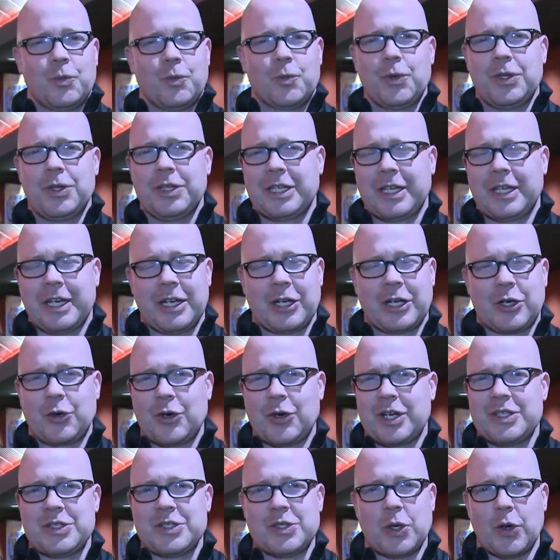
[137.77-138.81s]
really kind of
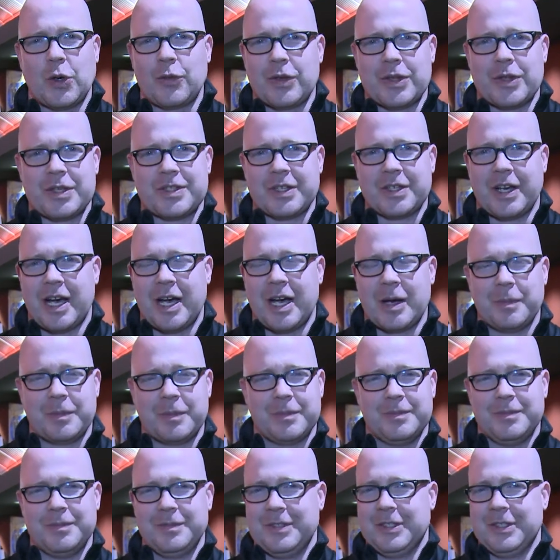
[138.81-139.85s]
crazy over-the-top,
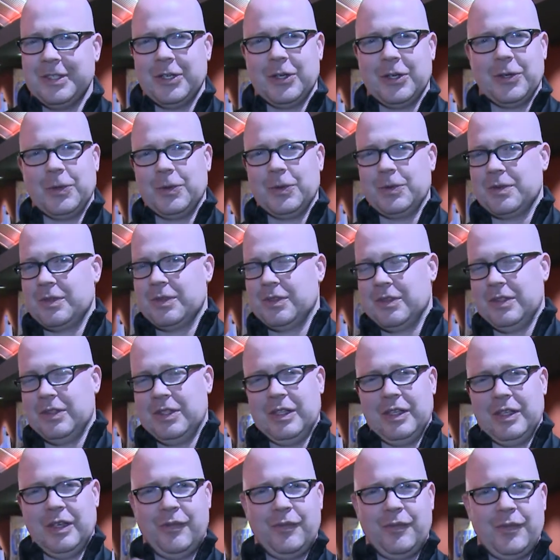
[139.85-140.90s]
you know,
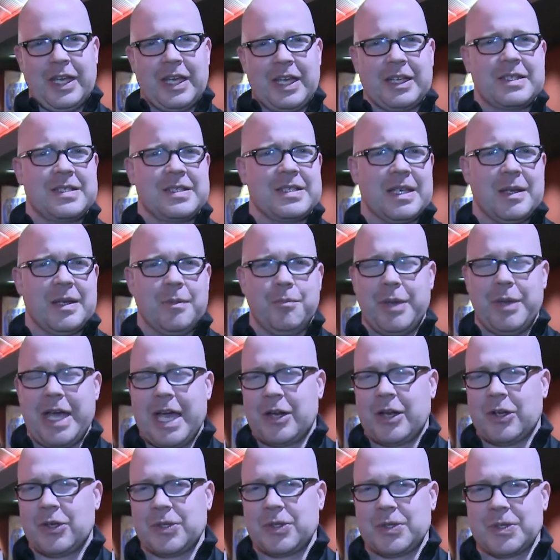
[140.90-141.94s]
effects and
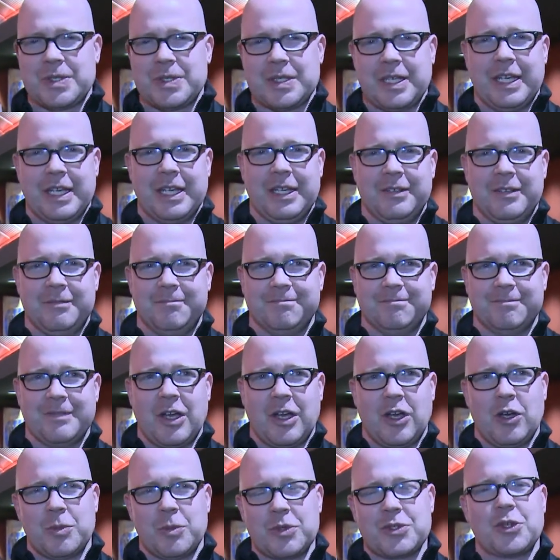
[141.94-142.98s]
battles, and
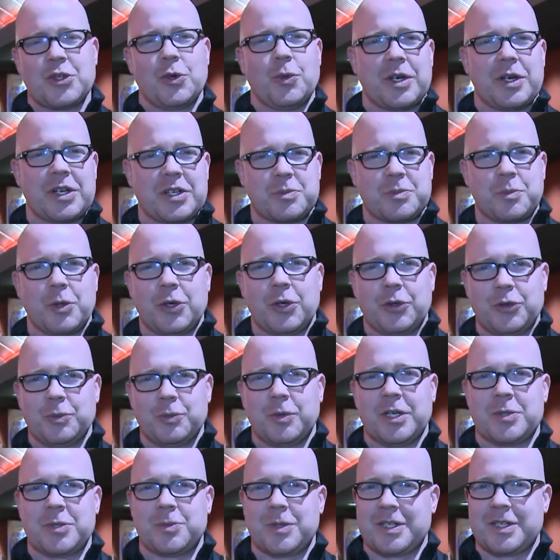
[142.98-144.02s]
I almost don't want to spoil too
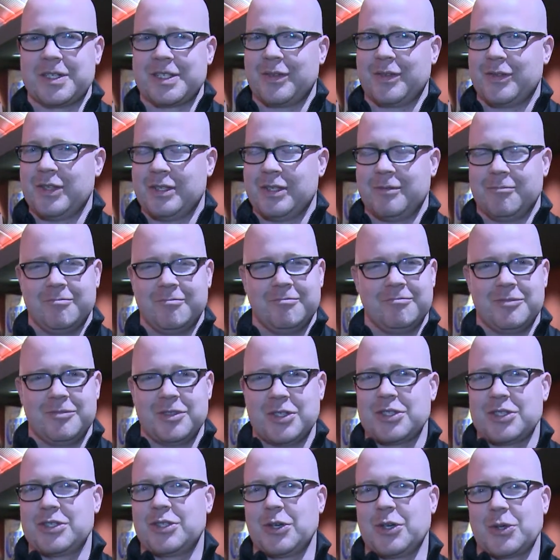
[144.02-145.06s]
much because I think
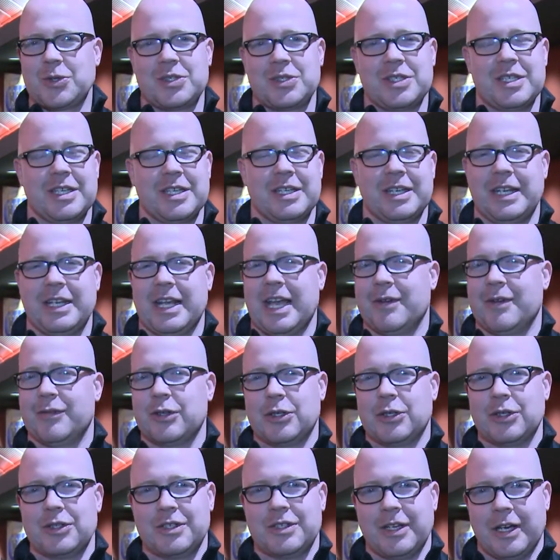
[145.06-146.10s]
just go see it and have a
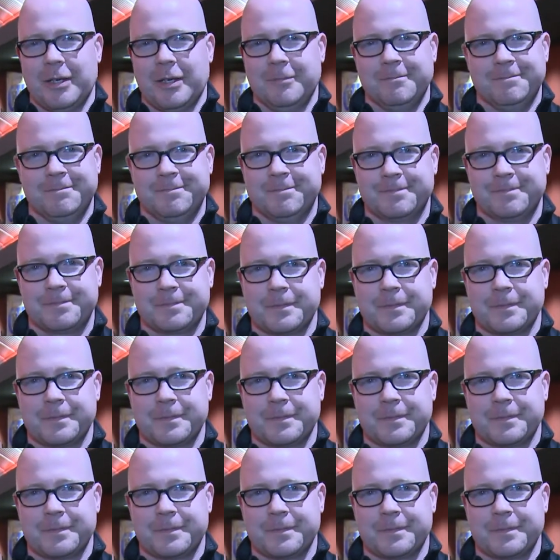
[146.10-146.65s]
good time.